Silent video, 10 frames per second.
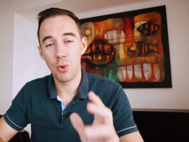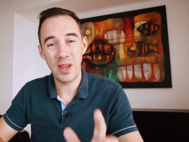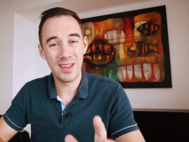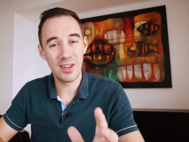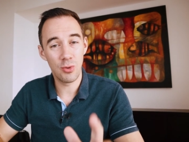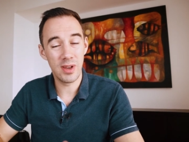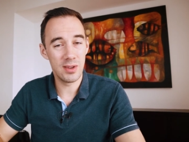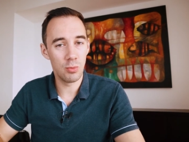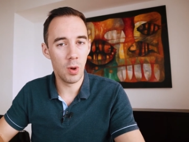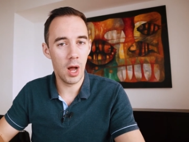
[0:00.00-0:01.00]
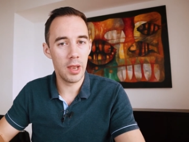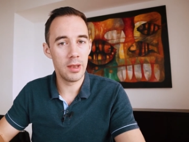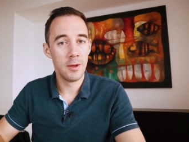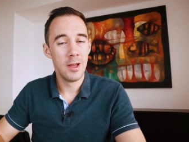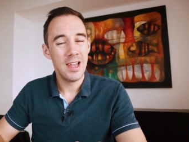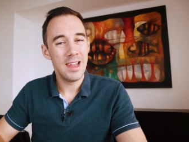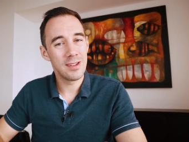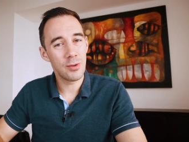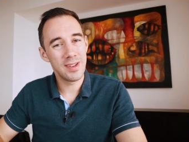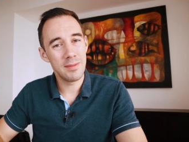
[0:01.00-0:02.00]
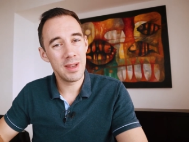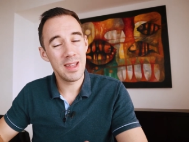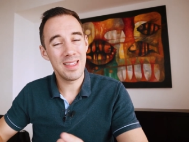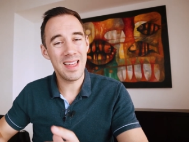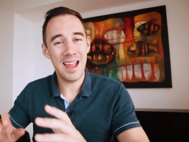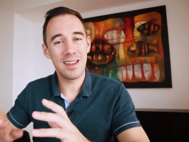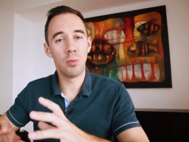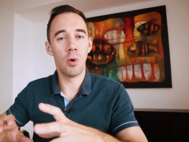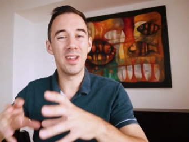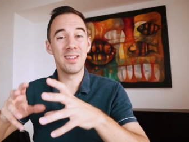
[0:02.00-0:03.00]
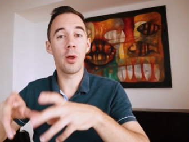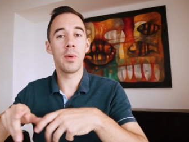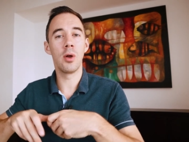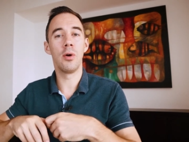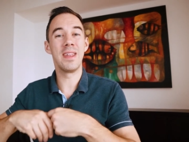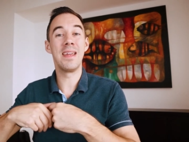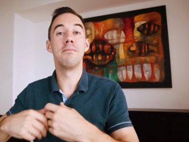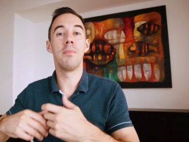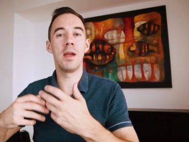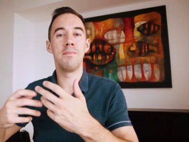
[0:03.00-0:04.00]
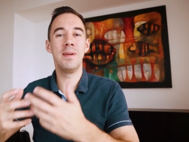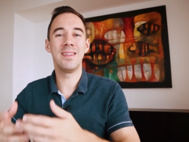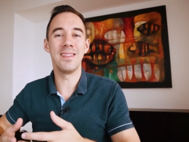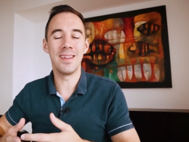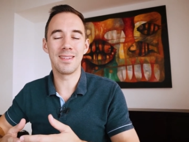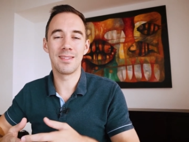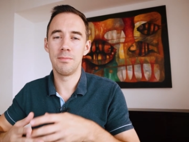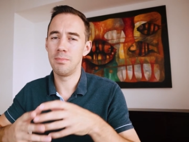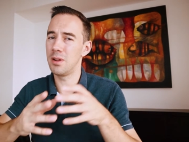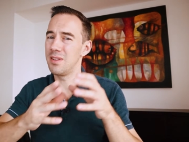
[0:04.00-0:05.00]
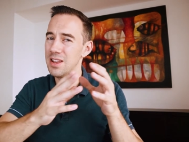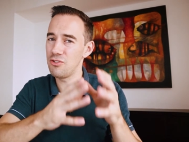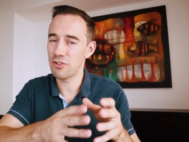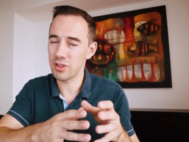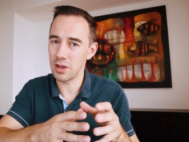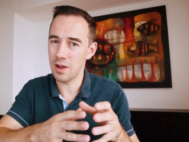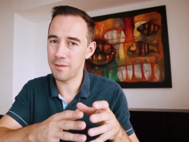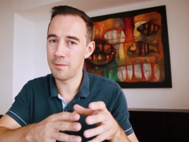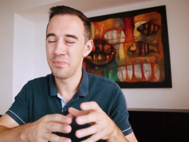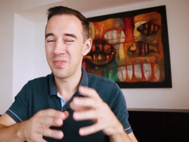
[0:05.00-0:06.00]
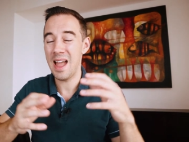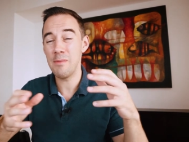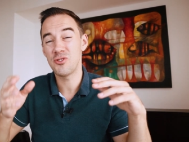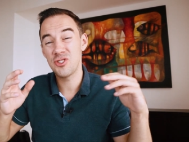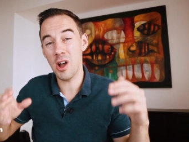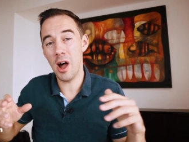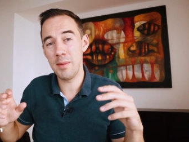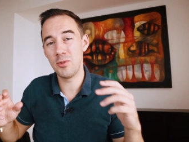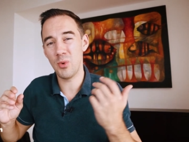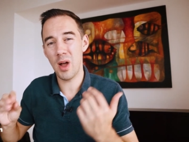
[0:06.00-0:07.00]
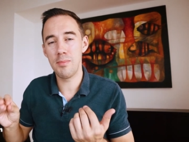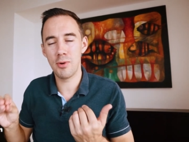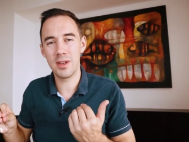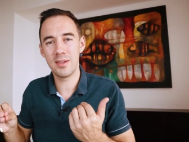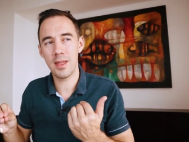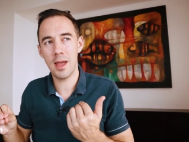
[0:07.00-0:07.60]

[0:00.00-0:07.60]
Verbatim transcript: twenty twenty-one is quite simply that is what is going on in my business. But interesting enough, how much time do I put into